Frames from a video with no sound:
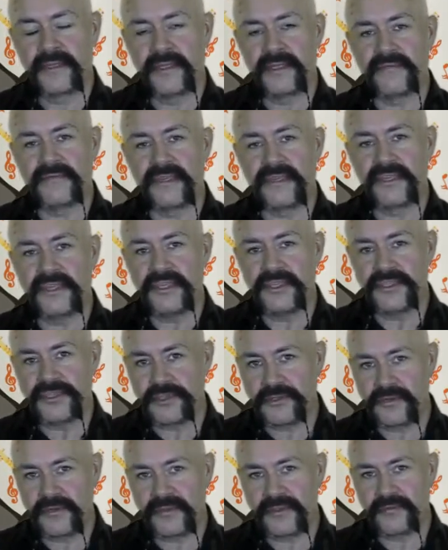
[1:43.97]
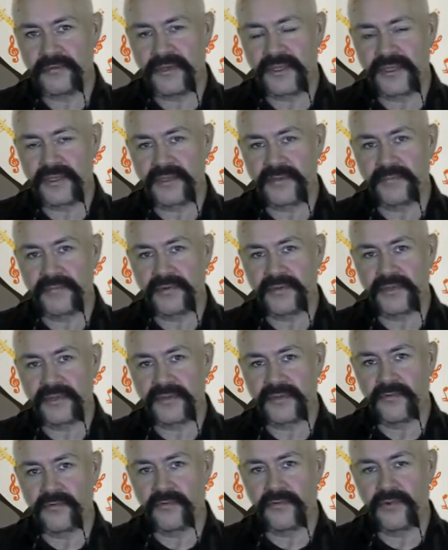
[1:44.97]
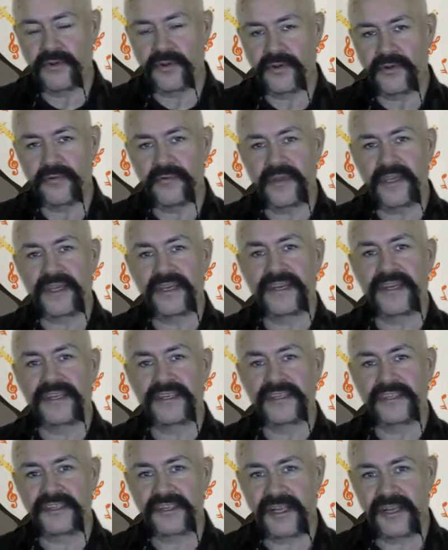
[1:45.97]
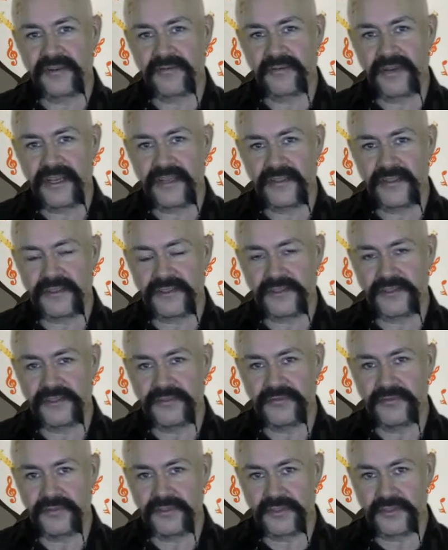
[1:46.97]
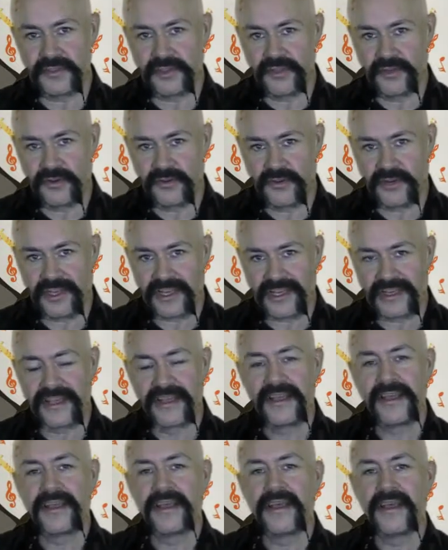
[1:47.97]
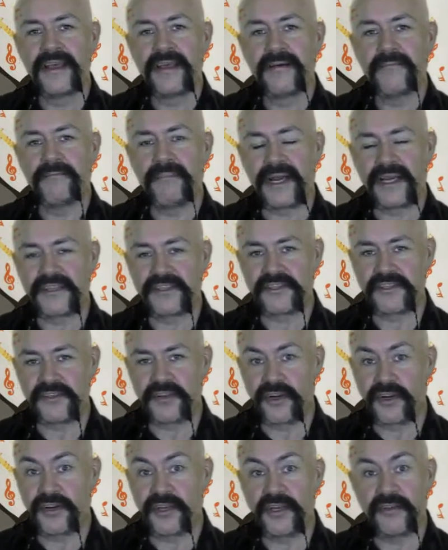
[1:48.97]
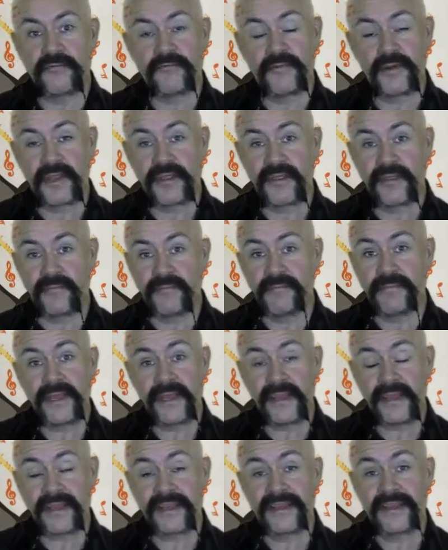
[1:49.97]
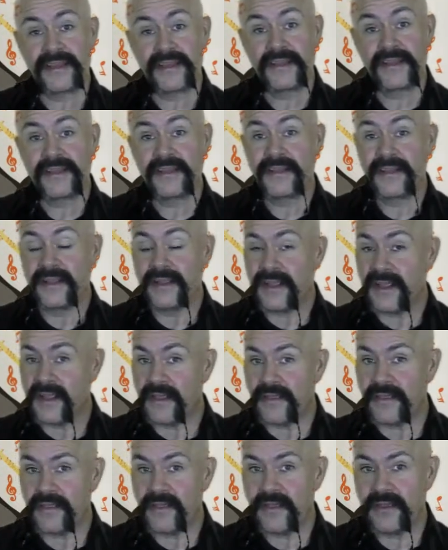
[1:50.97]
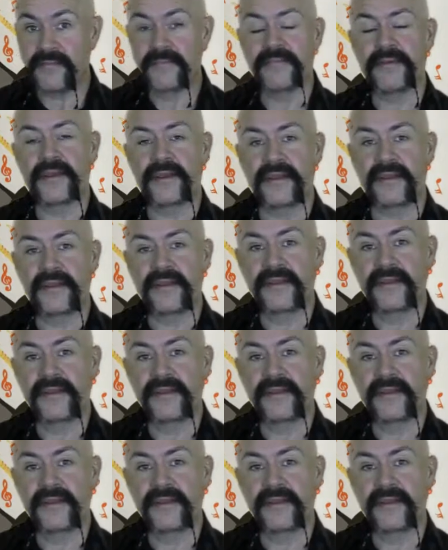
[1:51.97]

If the teacher is willing to put in the work, we can accelerate the student's learning by starting with the pick, a thick pick,